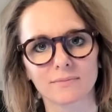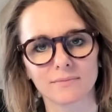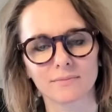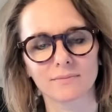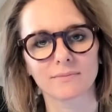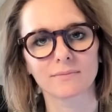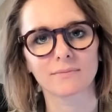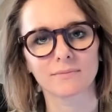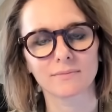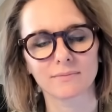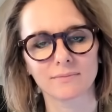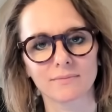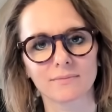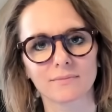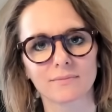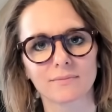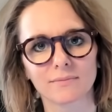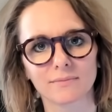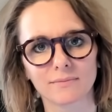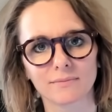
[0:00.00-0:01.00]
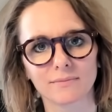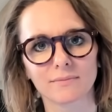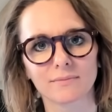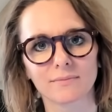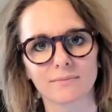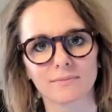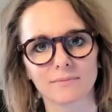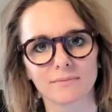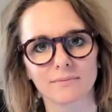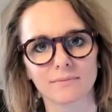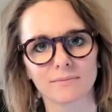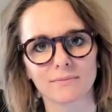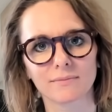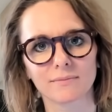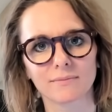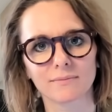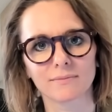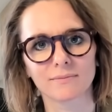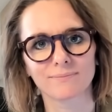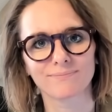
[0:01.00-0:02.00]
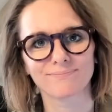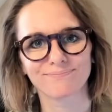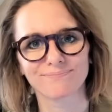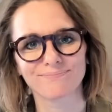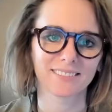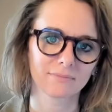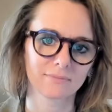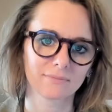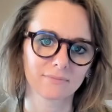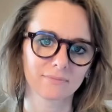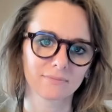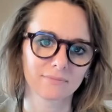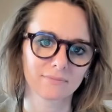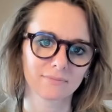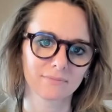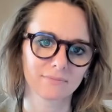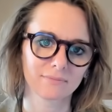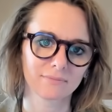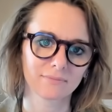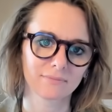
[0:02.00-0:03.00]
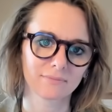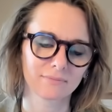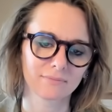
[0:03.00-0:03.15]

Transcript: [no speech]